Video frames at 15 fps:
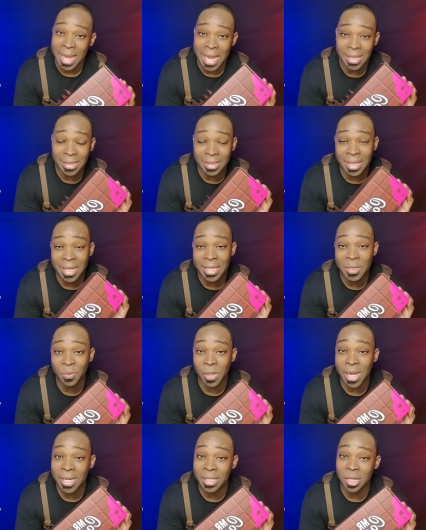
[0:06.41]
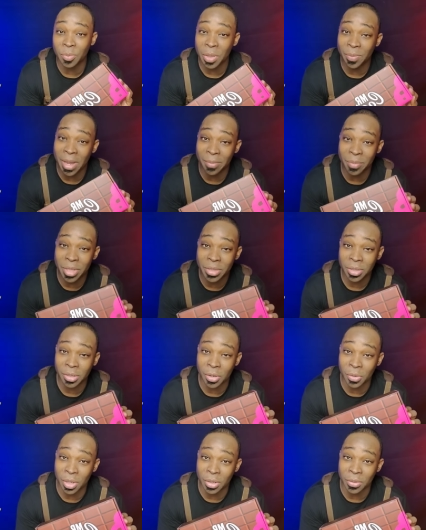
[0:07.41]
and today's brand is gonna be by Mr.
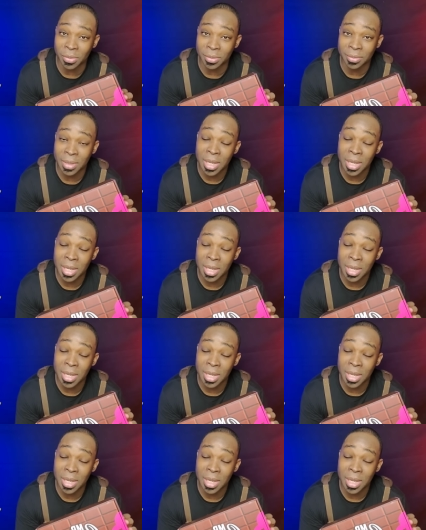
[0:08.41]
Coco.